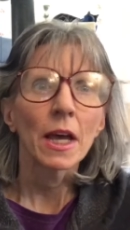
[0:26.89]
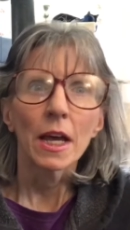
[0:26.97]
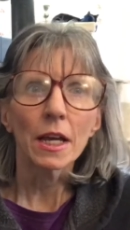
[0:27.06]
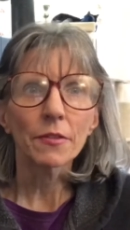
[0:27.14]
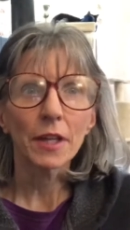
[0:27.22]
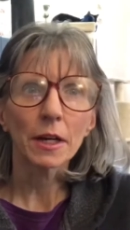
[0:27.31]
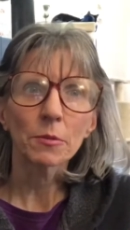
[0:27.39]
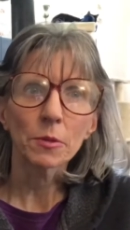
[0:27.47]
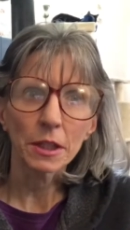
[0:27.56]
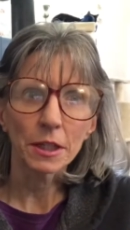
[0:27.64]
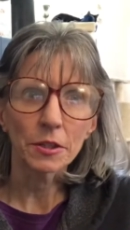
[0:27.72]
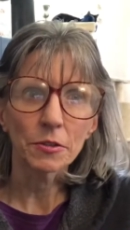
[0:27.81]
and that will
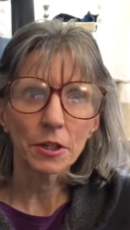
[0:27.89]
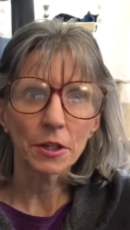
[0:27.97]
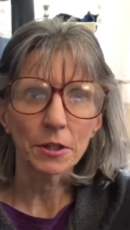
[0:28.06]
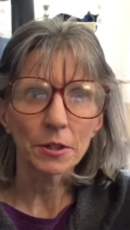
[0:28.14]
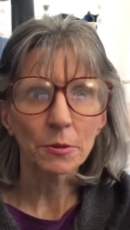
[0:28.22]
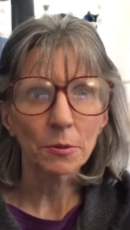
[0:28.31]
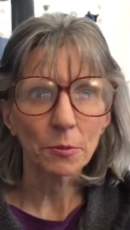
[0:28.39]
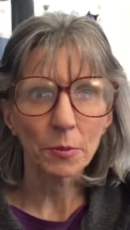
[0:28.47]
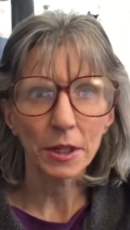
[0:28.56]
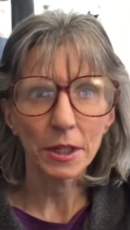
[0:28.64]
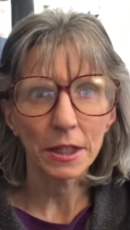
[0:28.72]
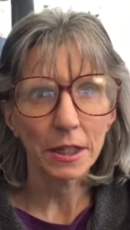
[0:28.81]
let you know
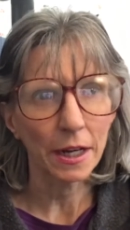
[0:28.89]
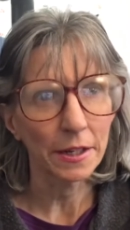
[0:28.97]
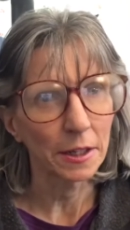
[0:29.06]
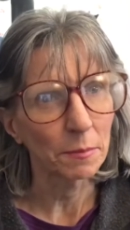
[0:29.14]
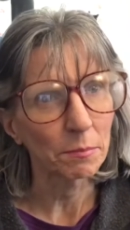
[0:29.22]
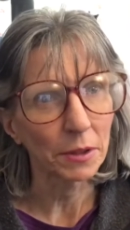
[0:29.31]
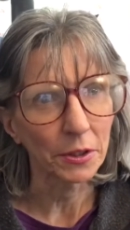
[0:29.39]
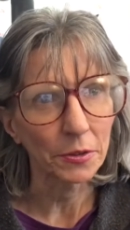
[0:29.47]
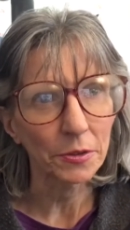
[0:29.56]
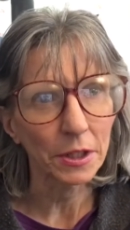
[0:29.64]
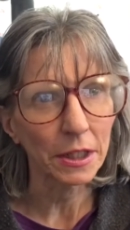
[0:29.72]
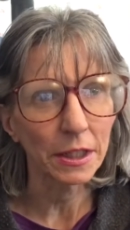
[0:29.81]
when I
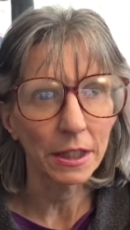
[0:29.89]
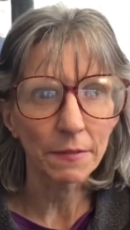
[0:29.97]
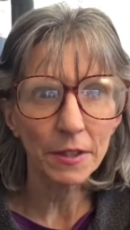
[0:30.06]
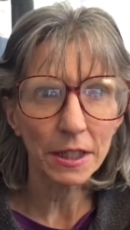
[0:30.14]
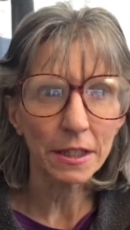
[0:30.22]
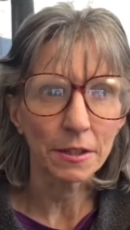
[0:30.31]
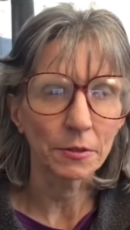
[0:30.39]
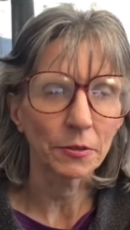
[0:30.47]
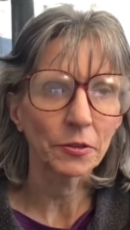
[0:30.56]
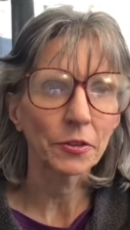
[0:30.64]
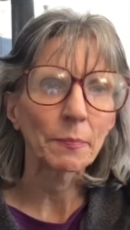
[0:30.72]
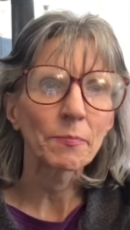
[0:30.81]
upload any videos.